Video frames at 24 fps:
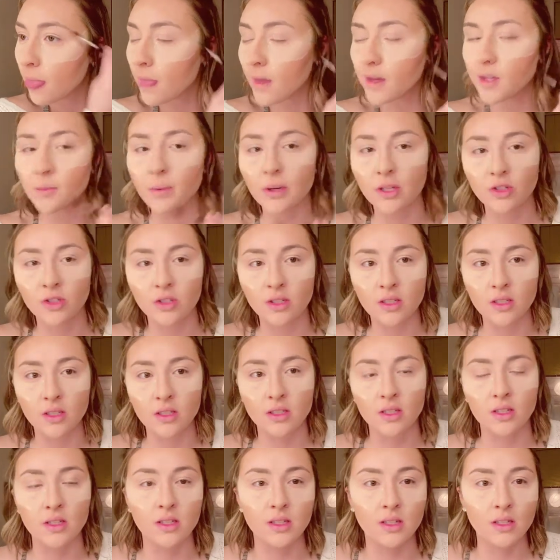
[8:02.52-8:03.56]
Especially since
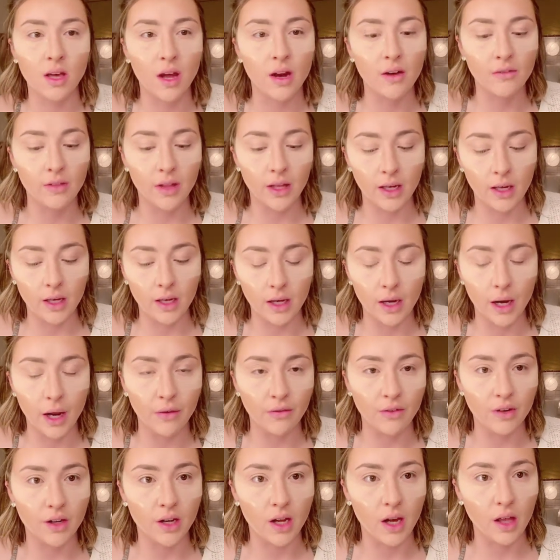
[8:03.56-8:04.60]
this is kind of like an
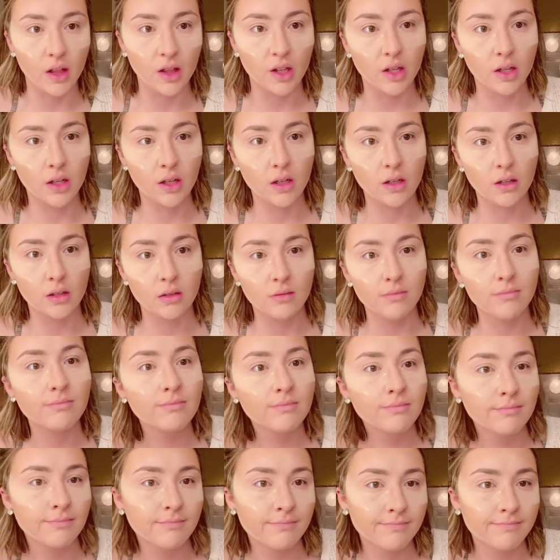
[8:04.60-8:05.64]
everyday look.
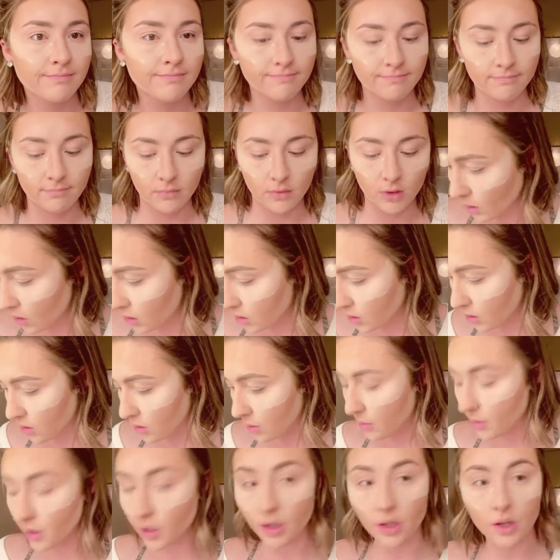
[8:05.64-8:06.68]
So
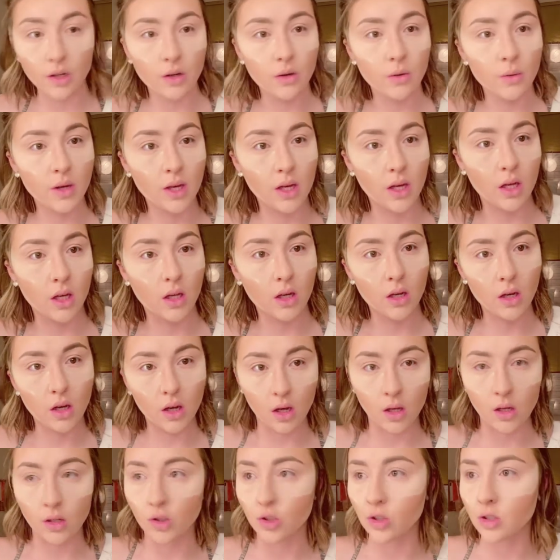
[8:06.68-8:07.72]
I'm going to go in
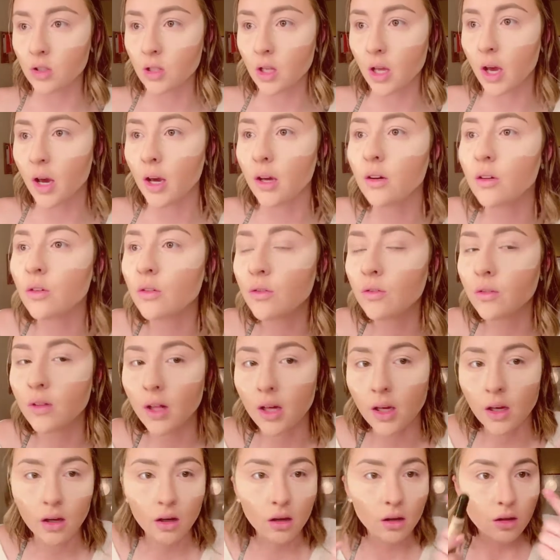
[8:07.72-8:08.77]
and just kind of
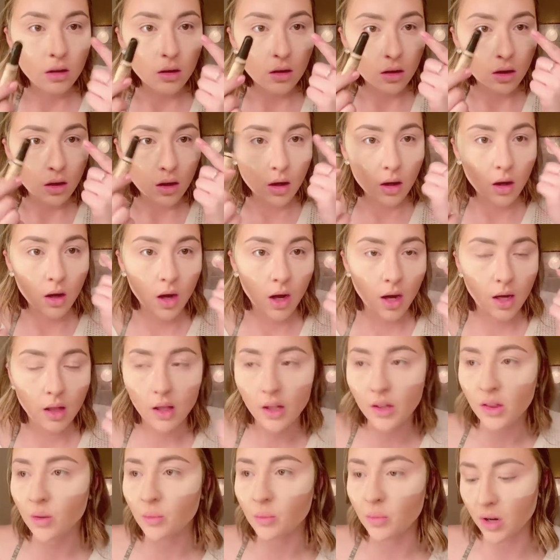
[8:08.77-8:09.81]
like
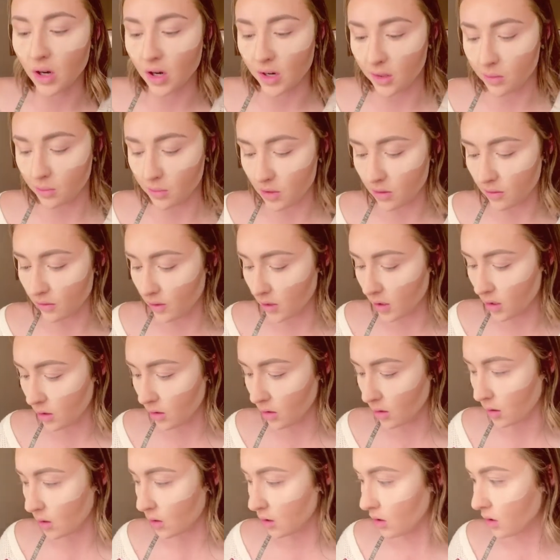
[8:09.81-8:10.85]
highlight the bottom of it,
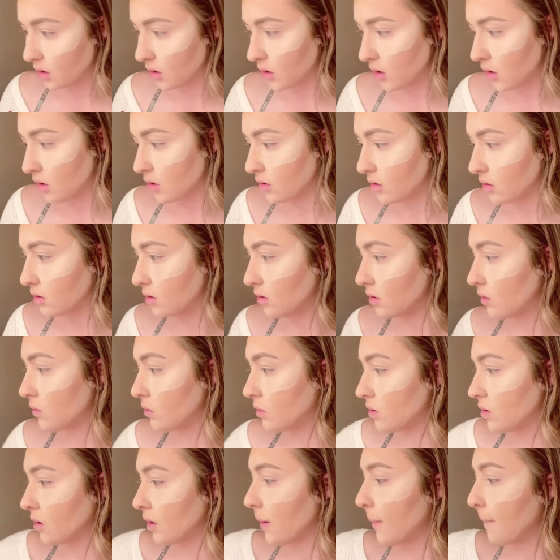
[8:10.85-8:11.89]
I guess you
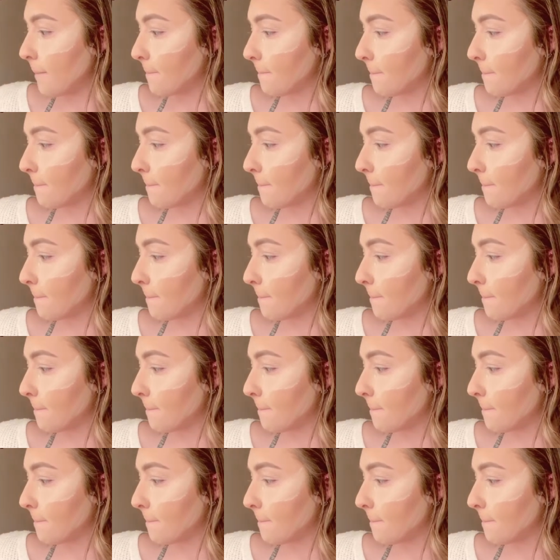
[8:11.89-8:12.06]
would say.